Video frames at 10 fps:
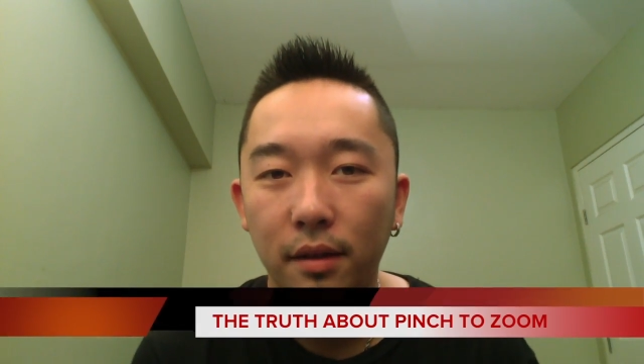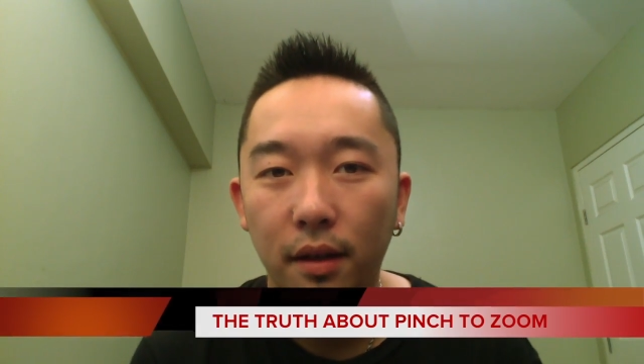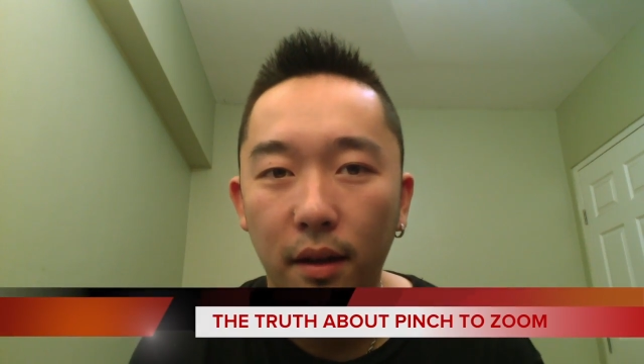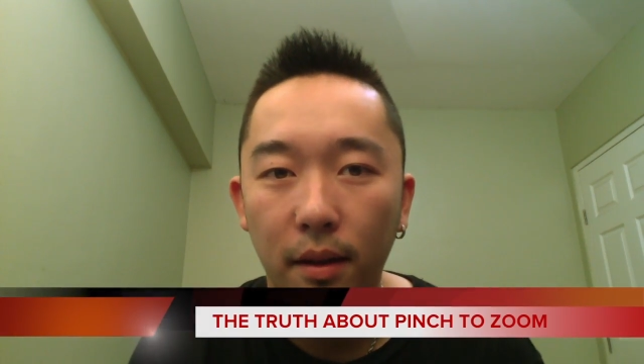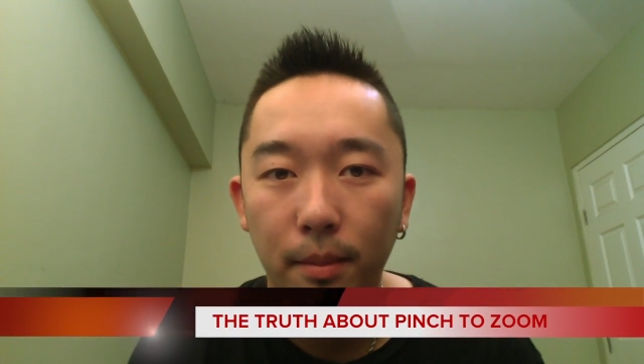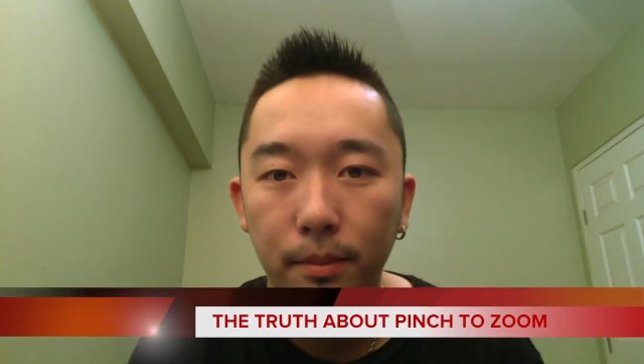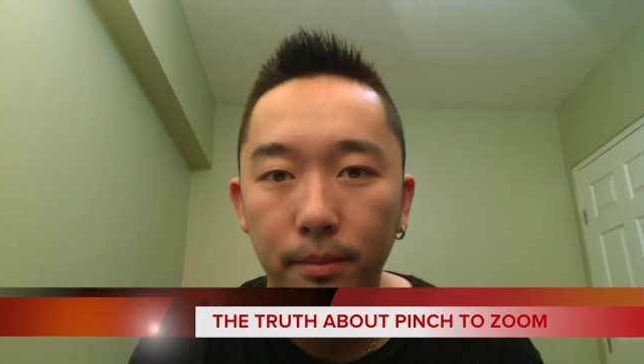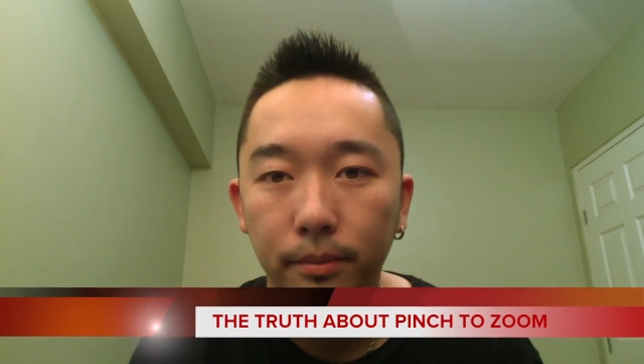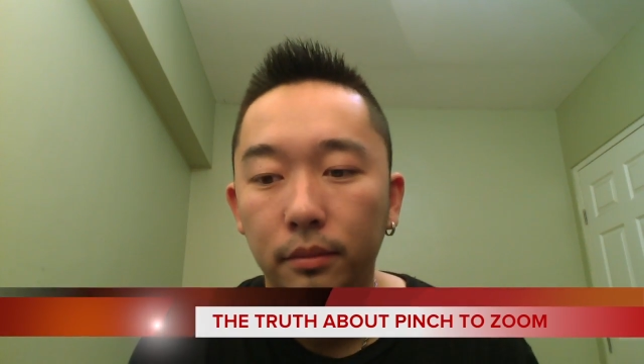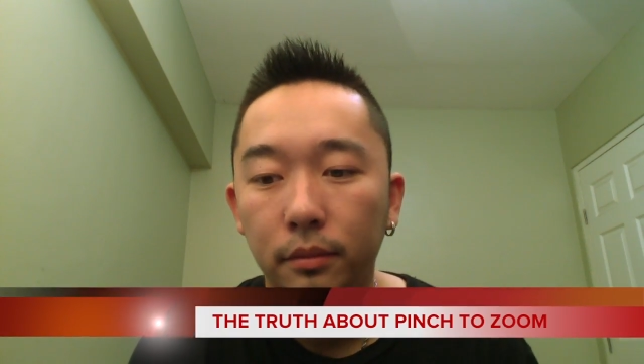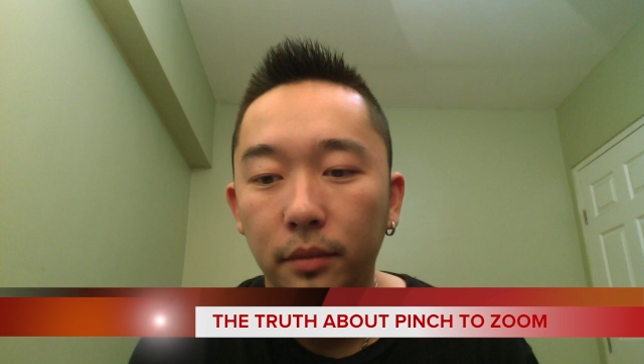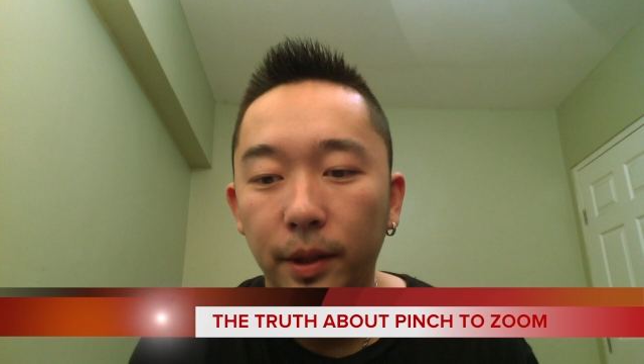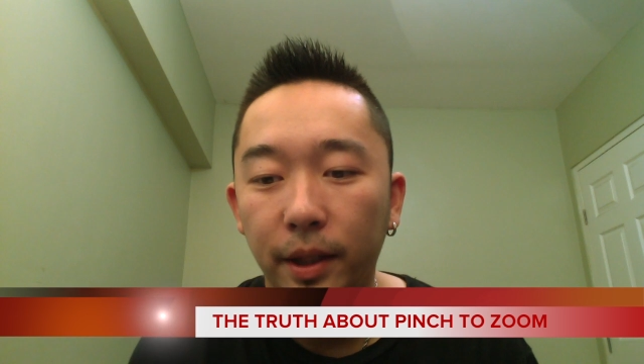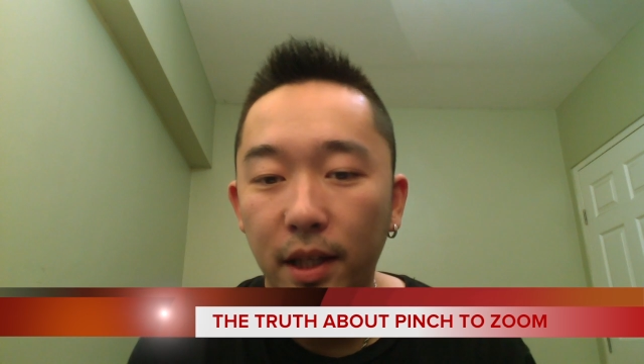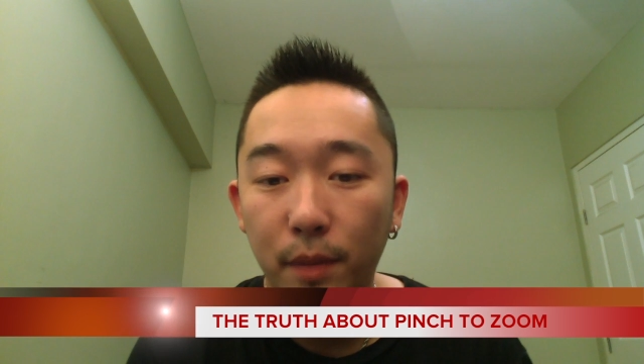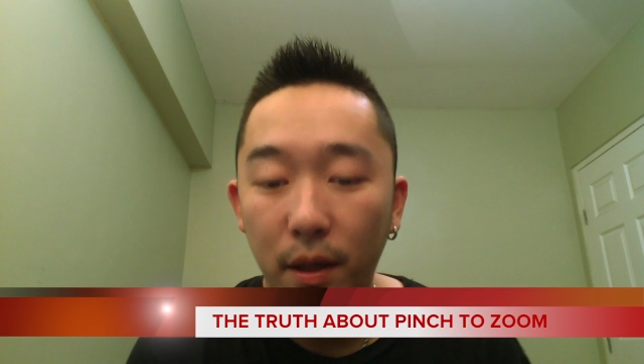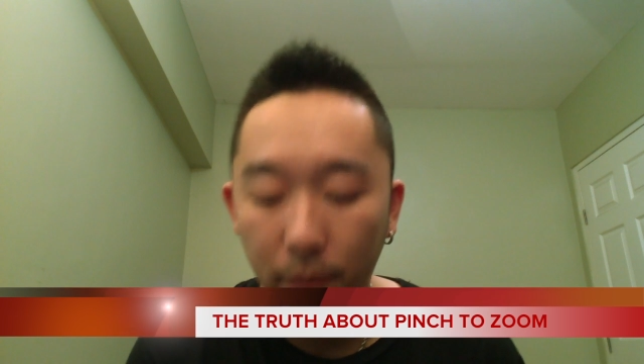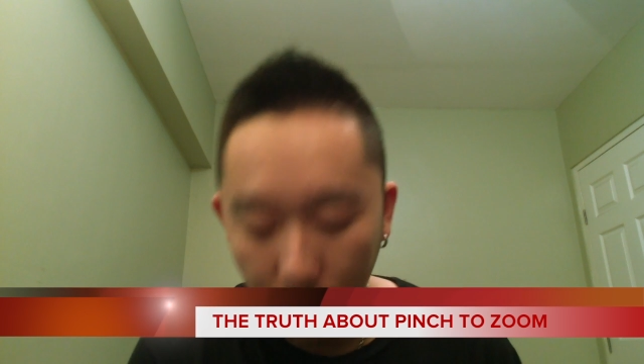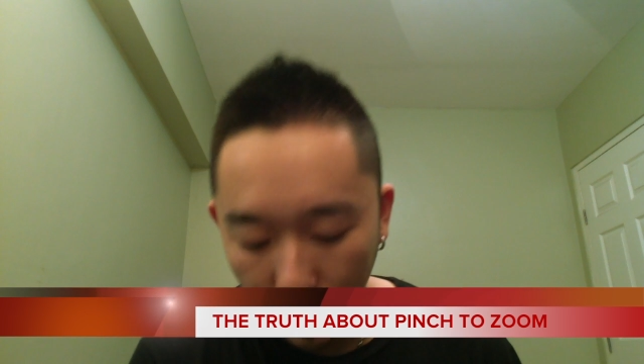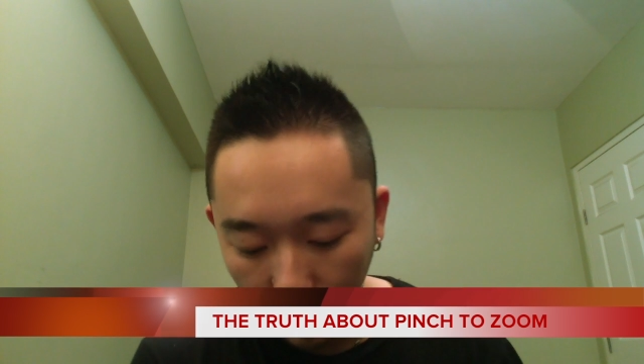Um, you guys might be
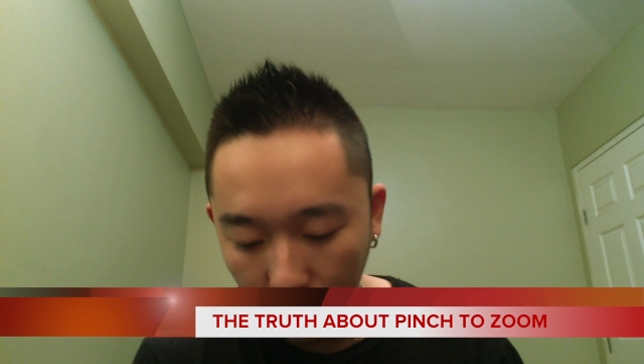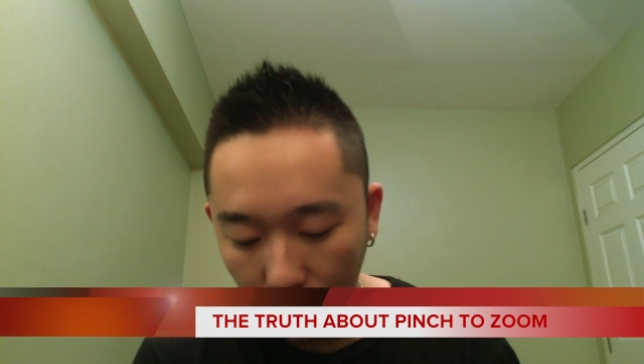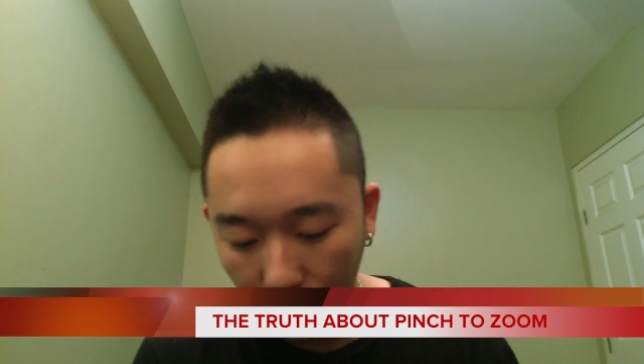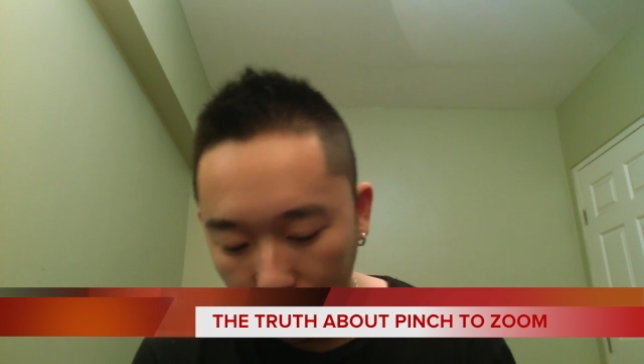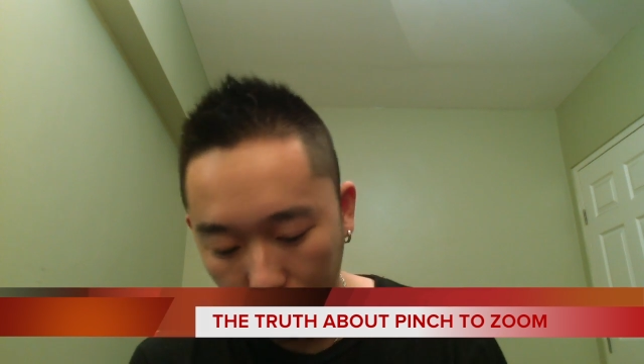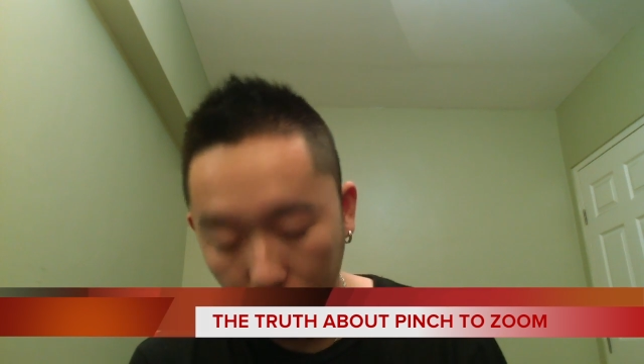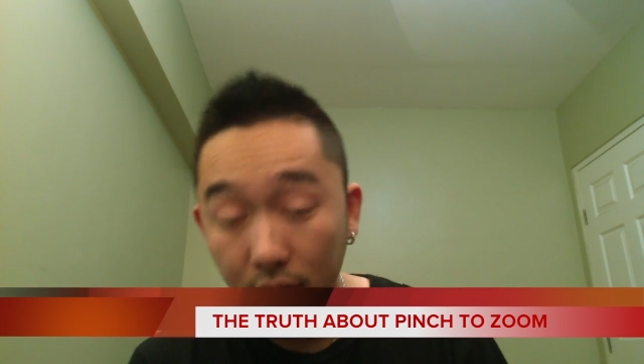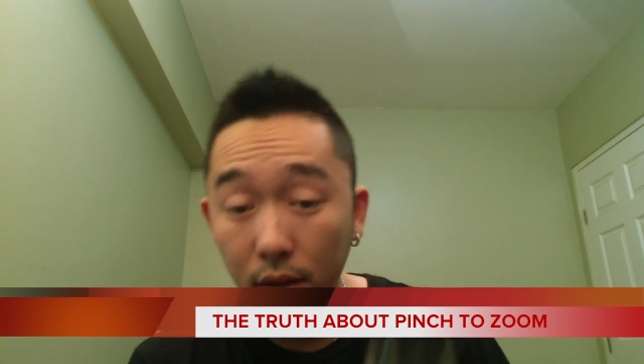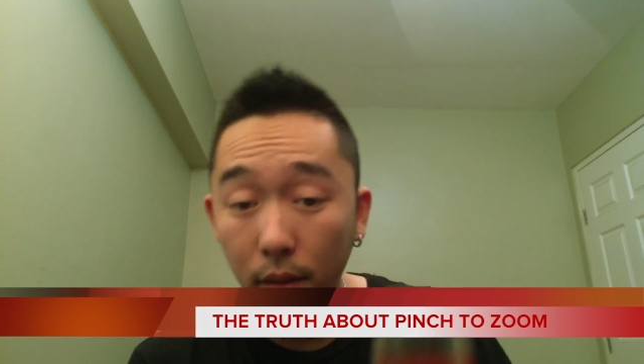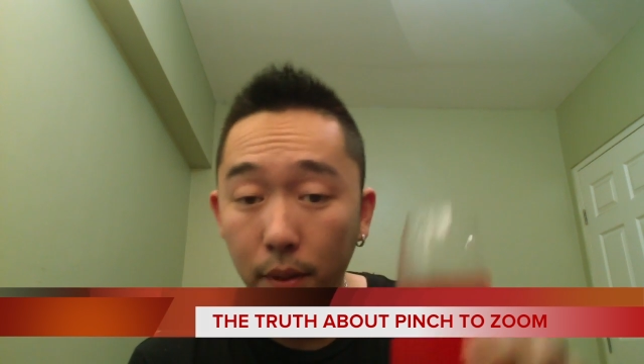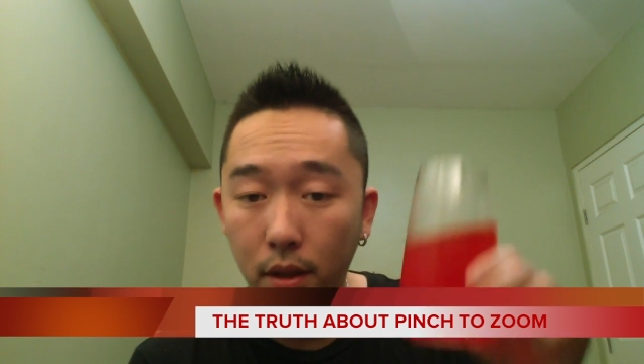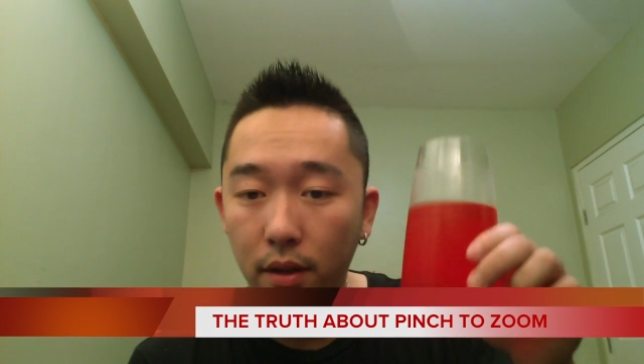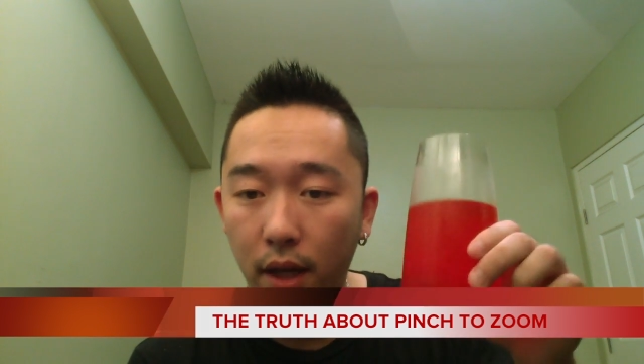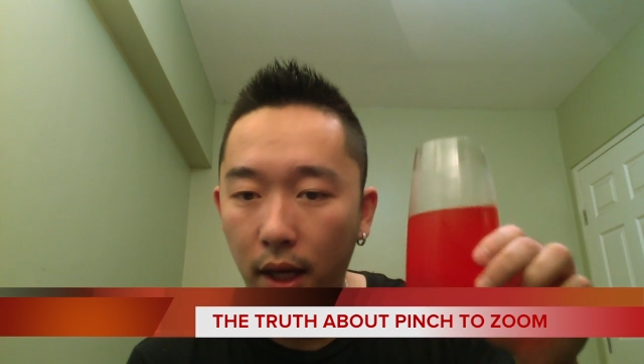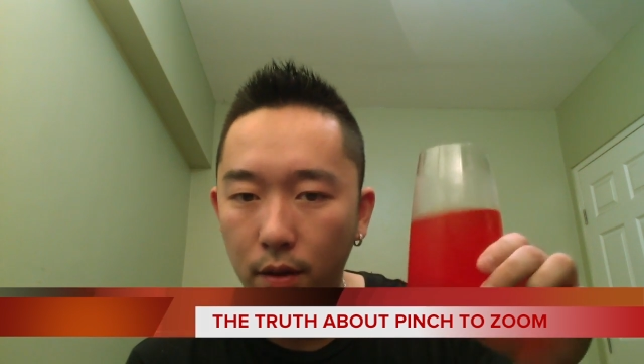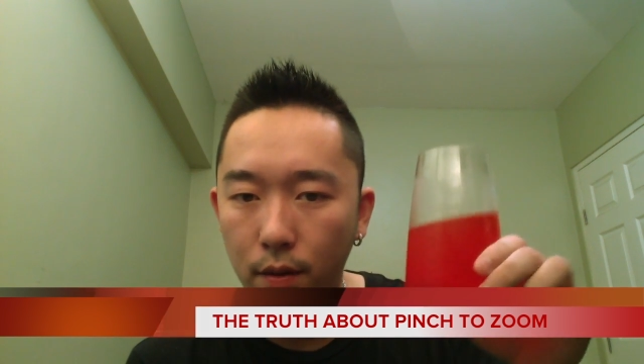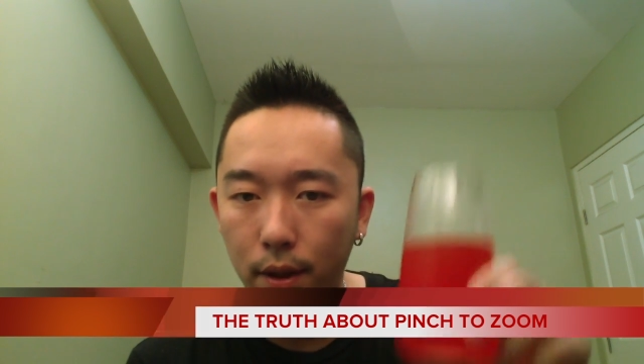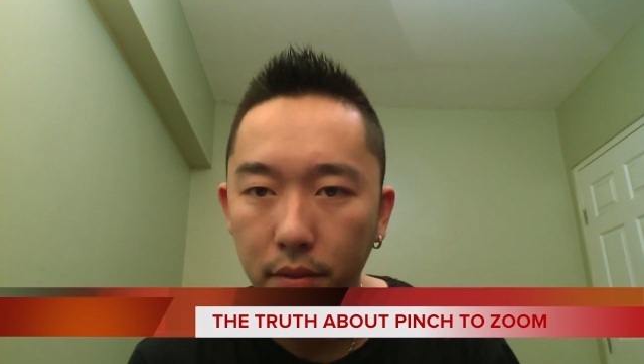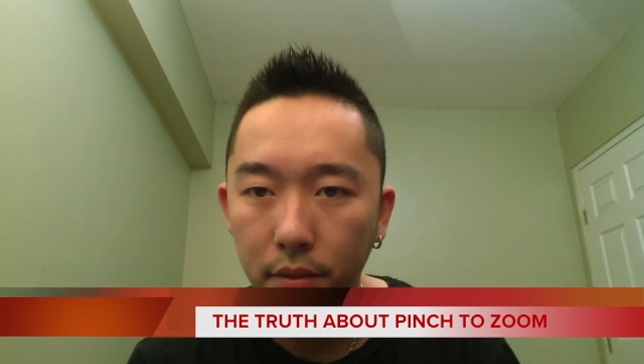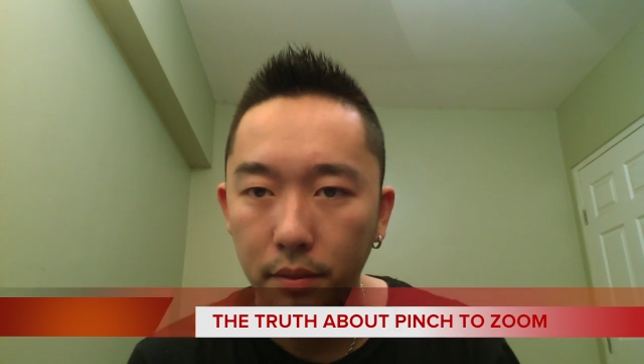thinking I'm sipping on the haterade,